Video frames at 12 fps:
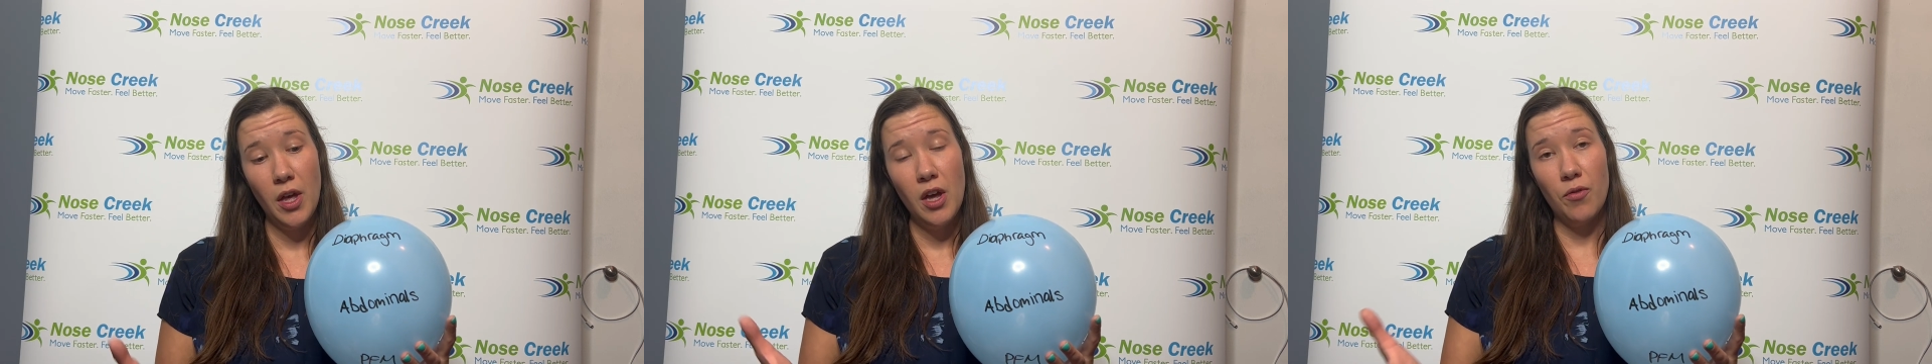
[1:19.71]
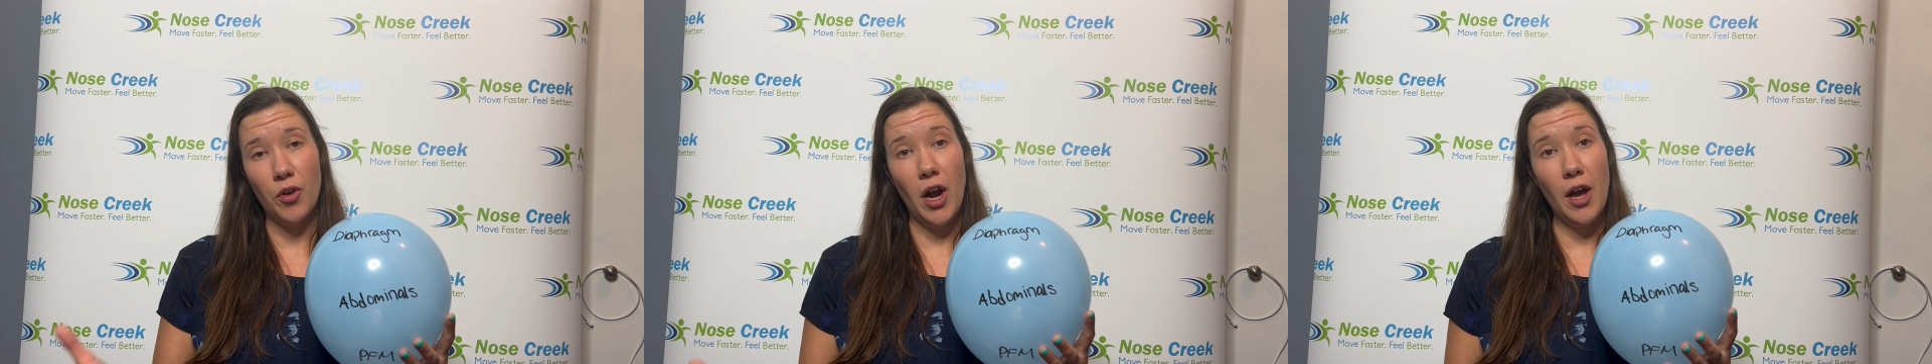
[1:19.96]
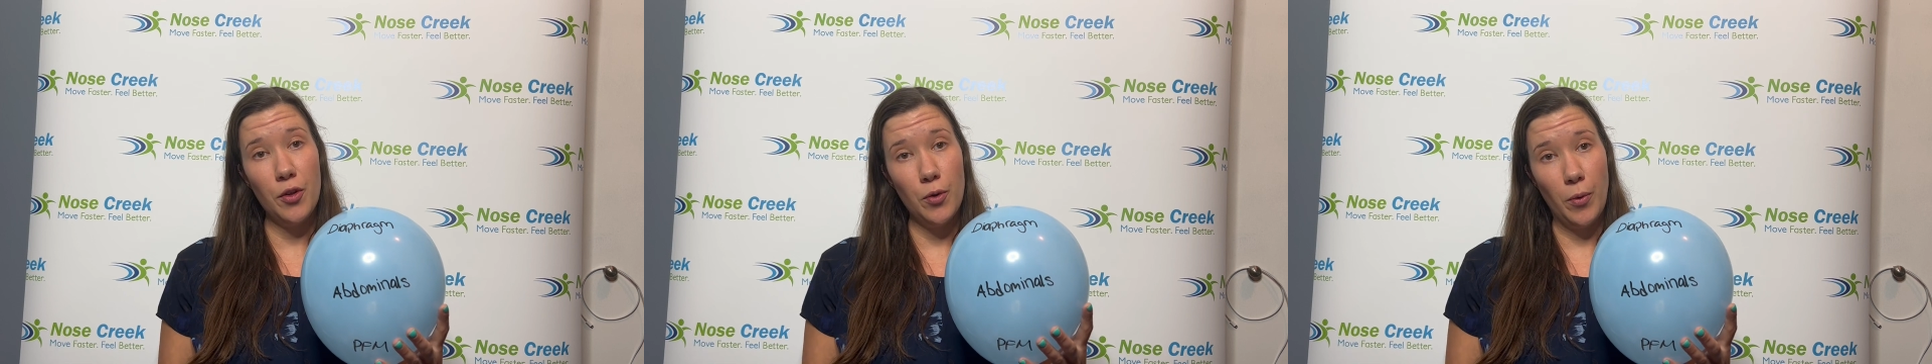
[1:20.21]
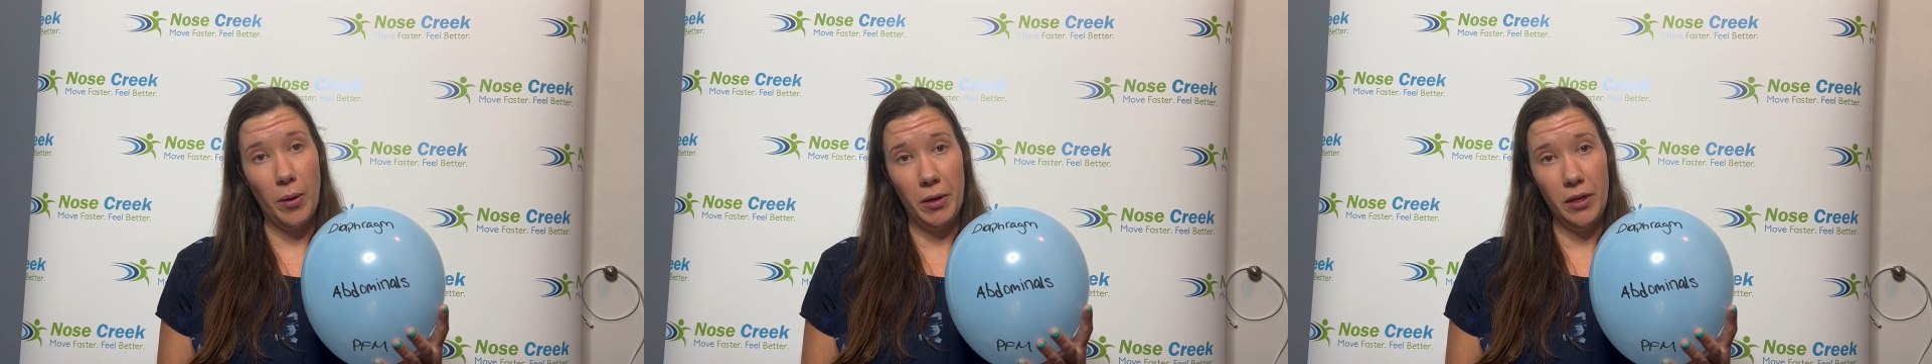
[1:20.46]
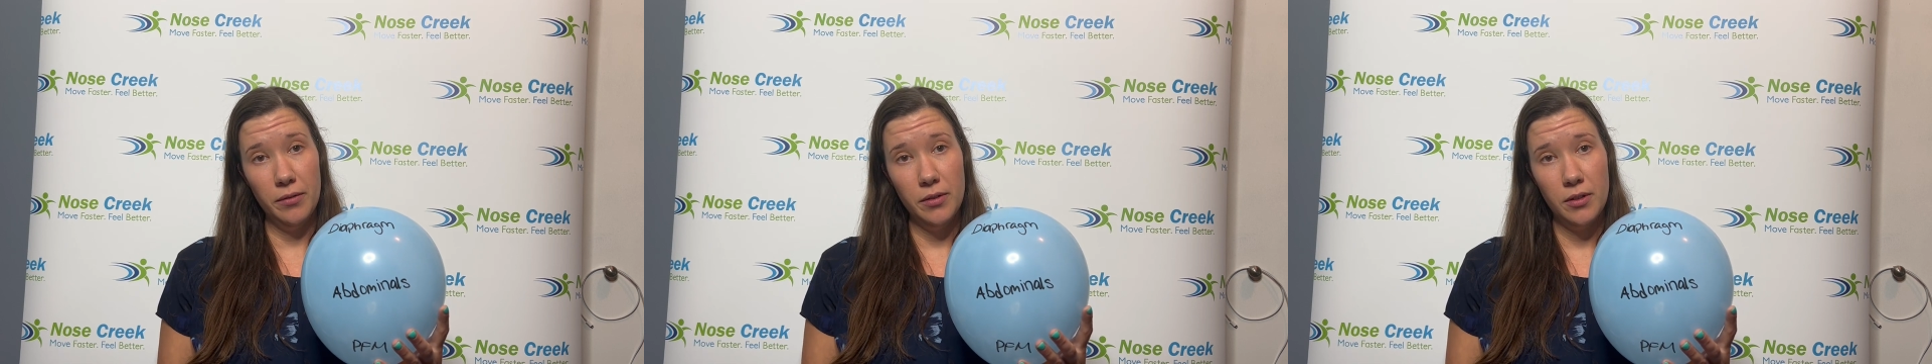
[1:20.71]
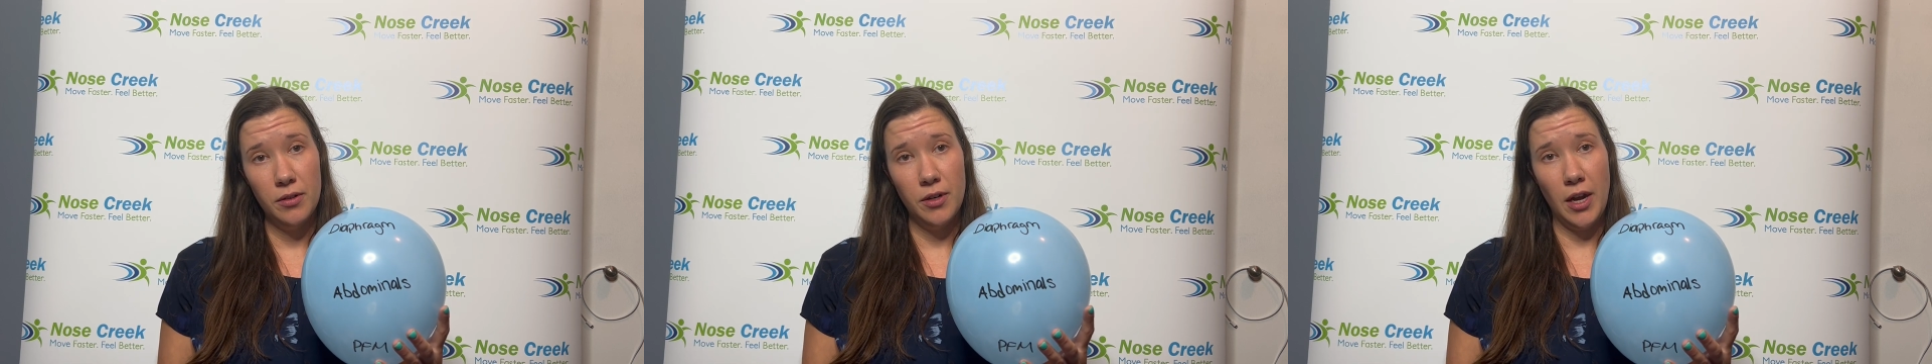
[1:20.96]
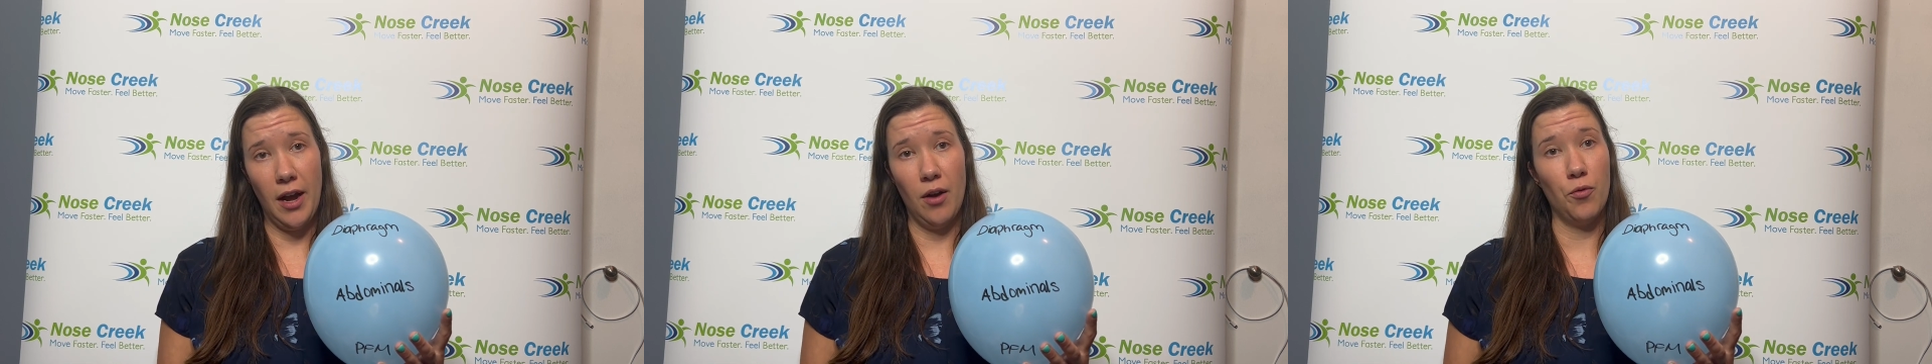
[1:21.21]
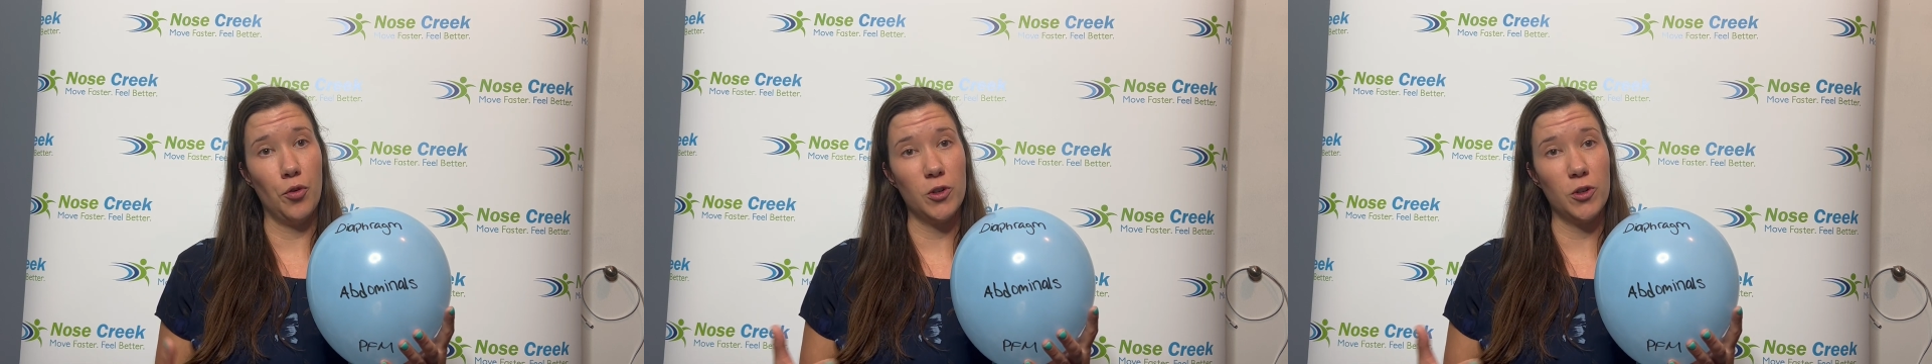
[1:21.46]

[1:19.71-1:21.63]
For other women, for